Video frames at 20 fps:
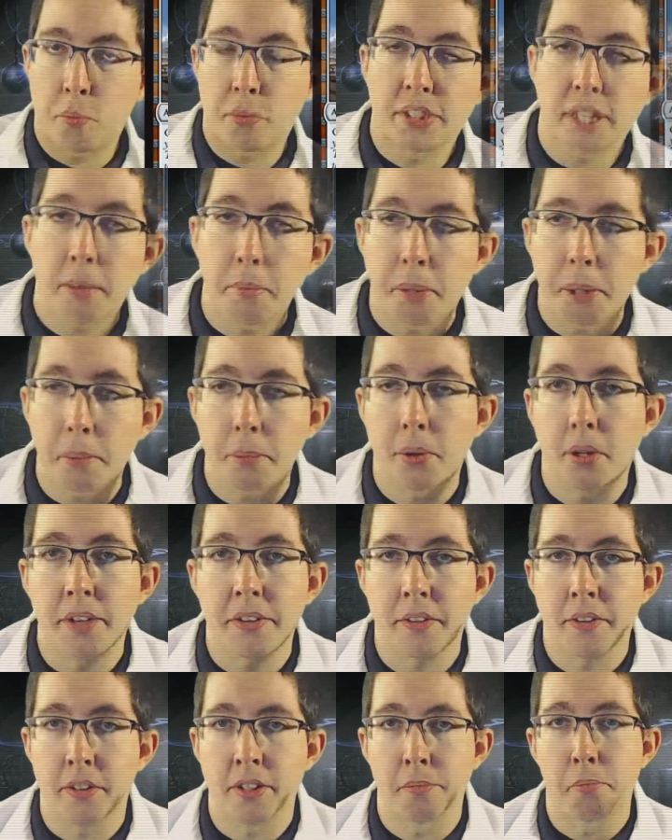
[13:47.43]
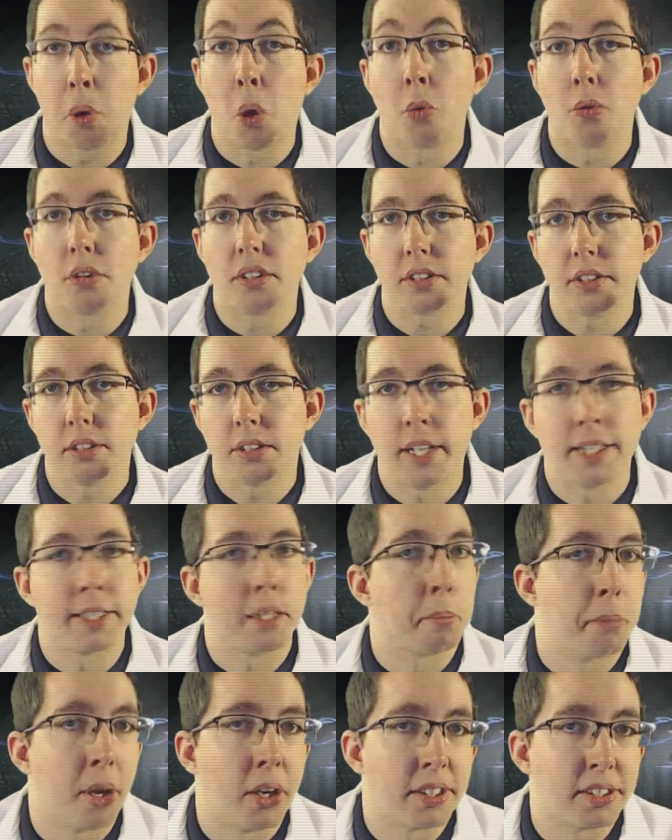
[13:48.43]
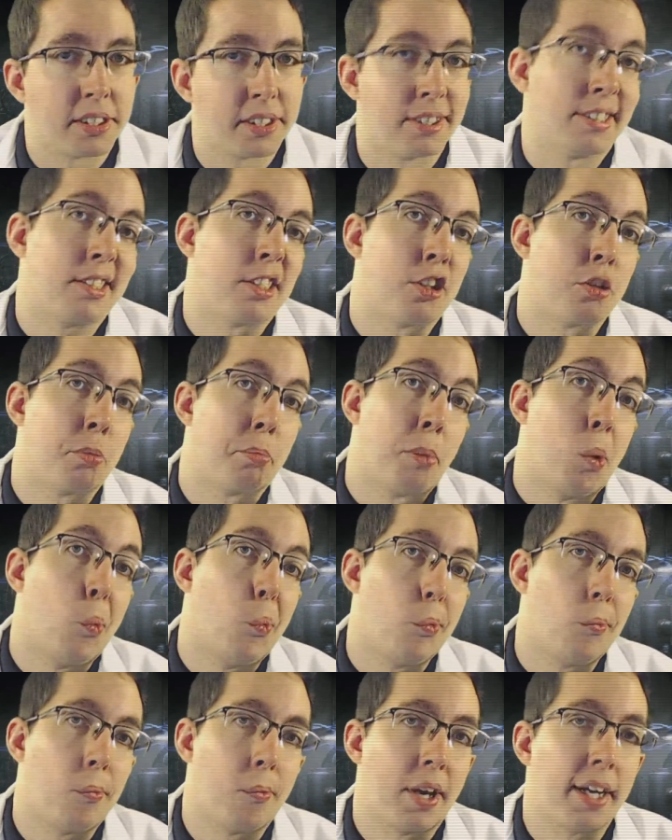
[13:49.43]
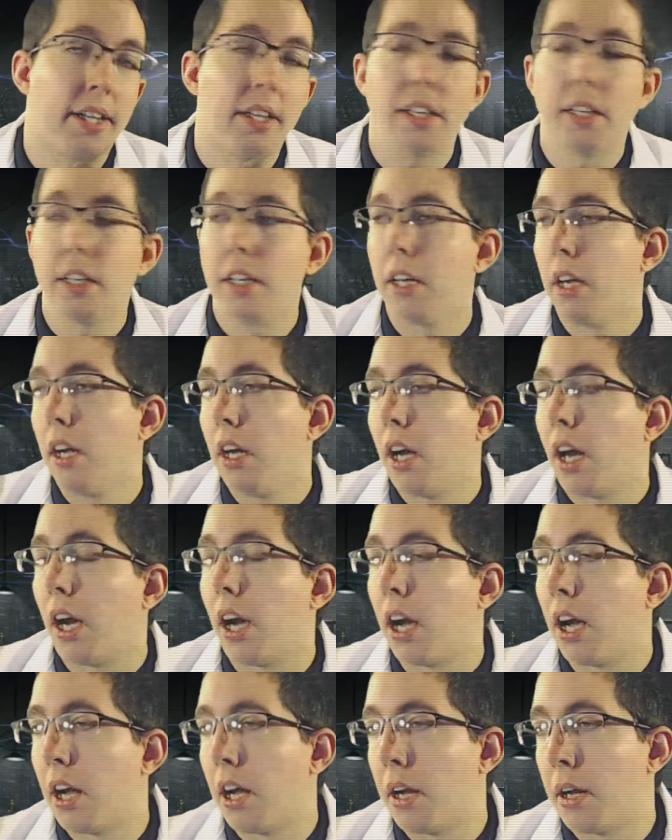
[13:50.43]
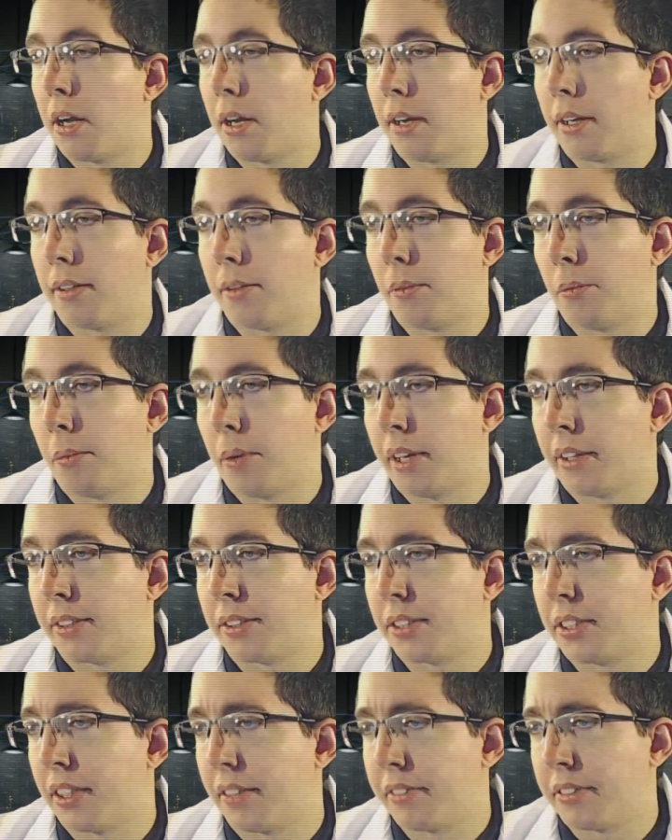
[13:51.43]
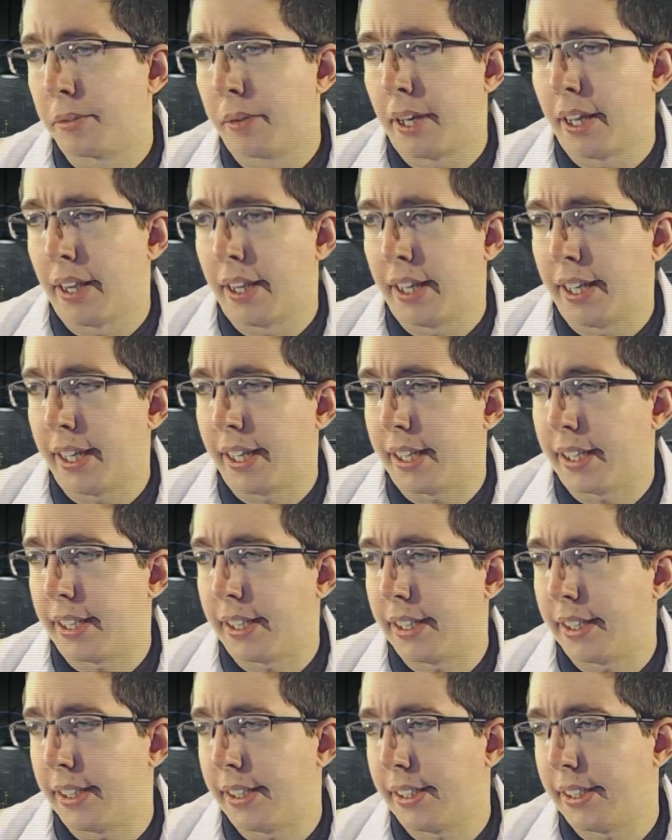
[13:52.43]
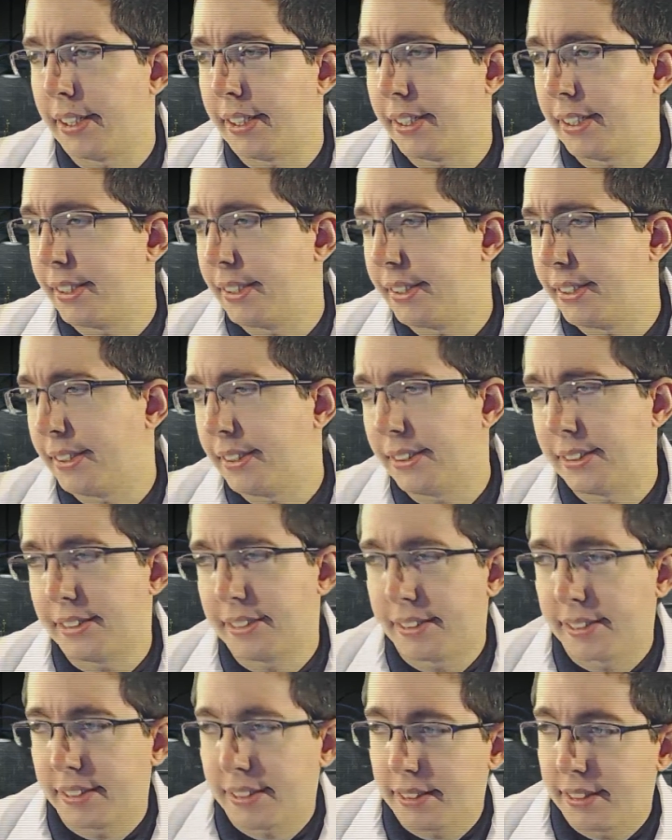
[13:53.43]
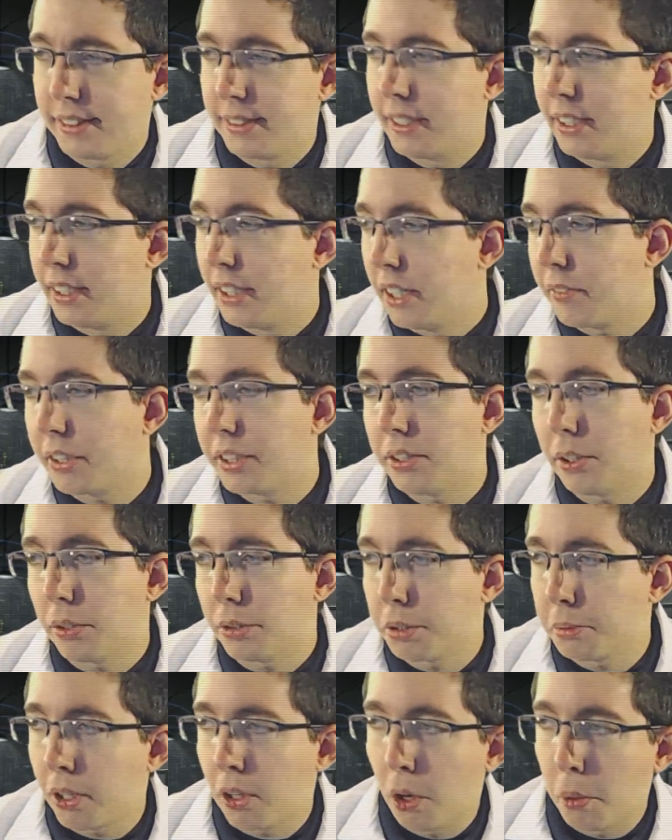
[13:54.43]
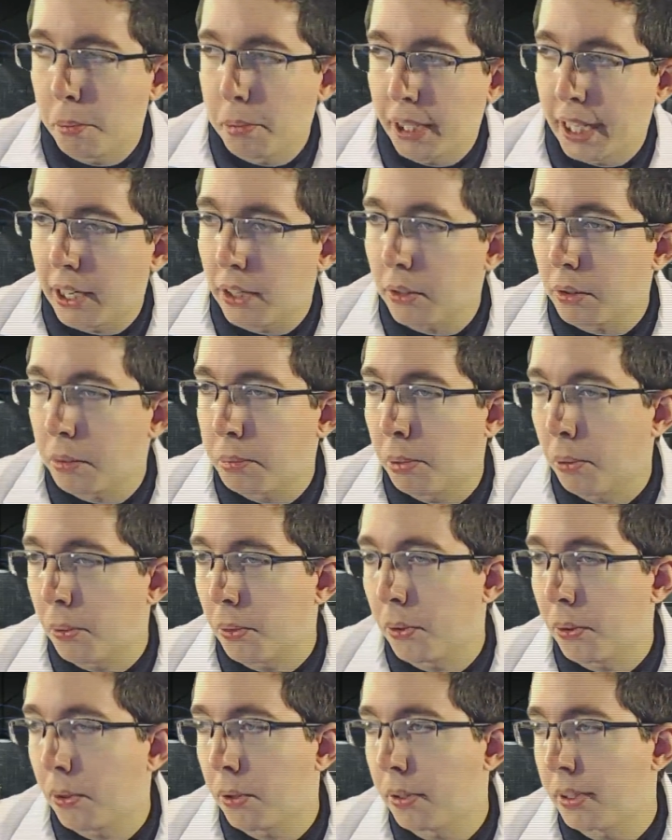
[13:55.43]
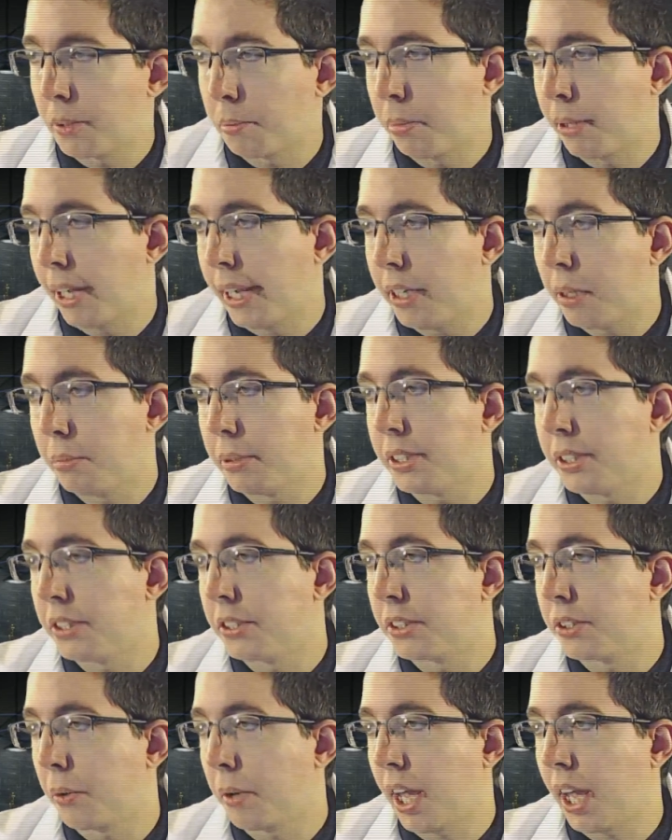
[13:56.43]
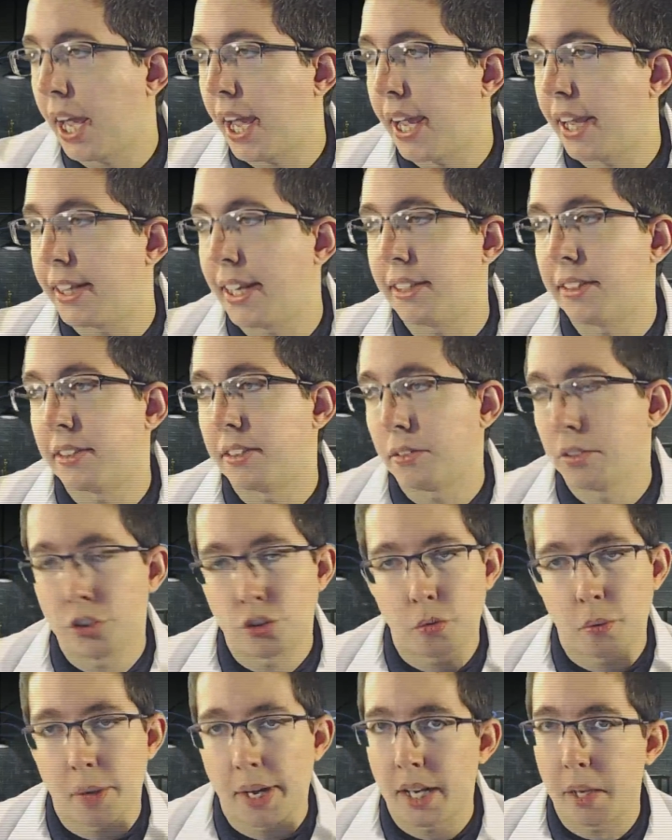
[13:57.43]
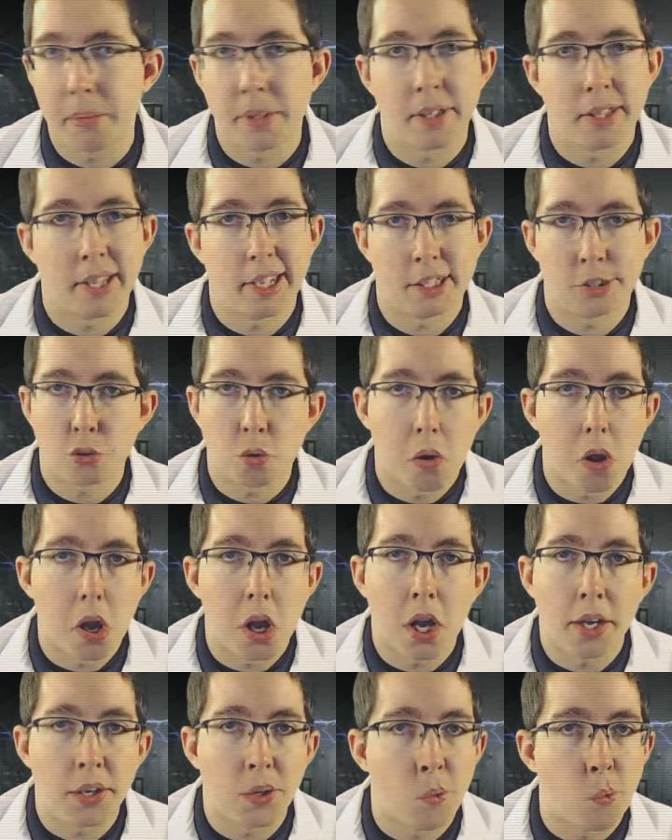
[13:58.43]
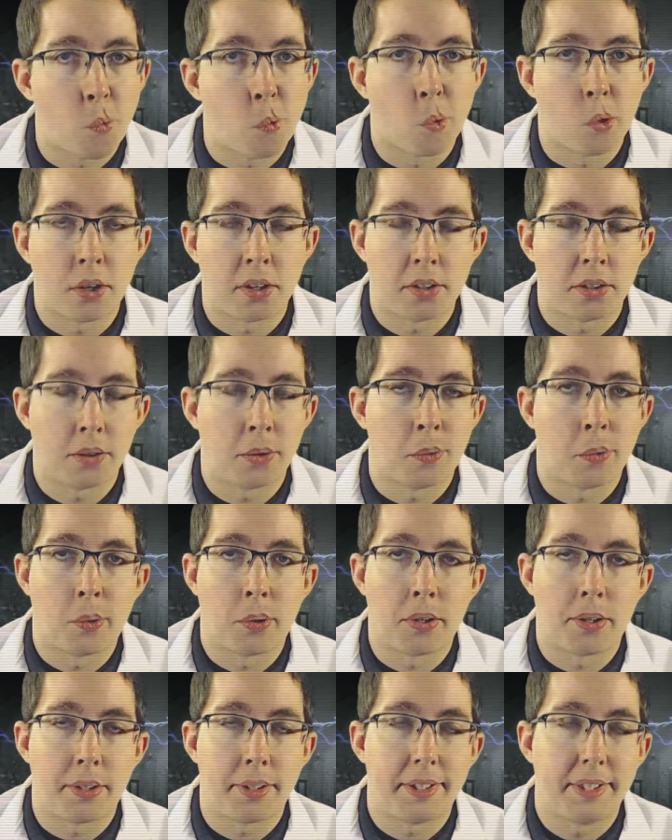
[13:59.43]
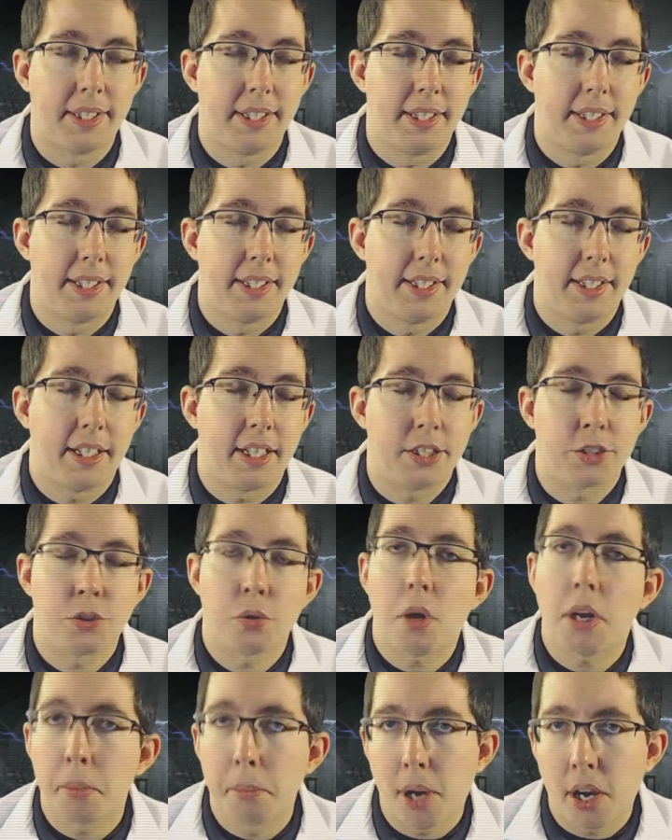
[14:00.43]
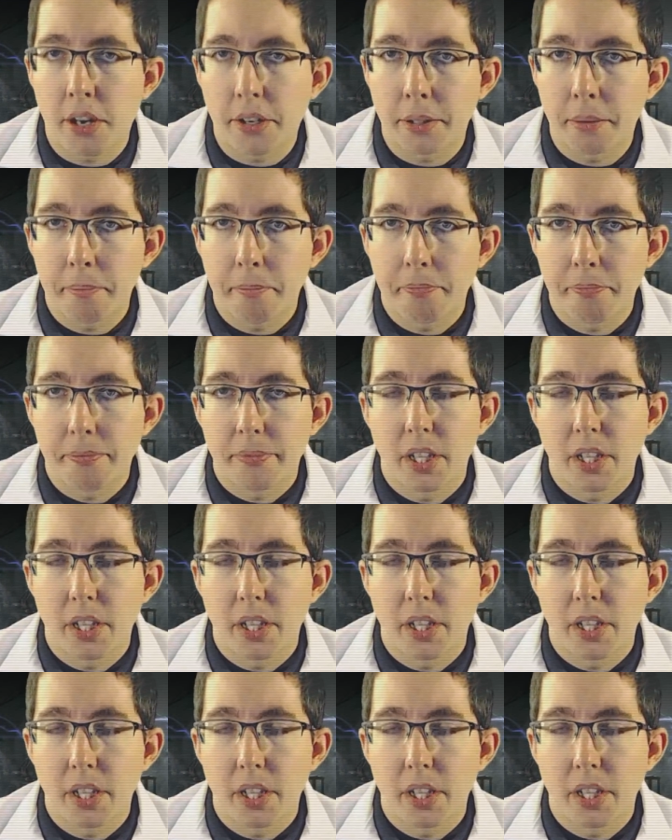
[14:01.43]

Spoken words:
send people under the boat, not the bus, because it's a boat, right? What other stuff do I like? I've already told you about Hope of Girapur. The Planar Bridge is okay. That's straight up in like Tron or Tron and Modern,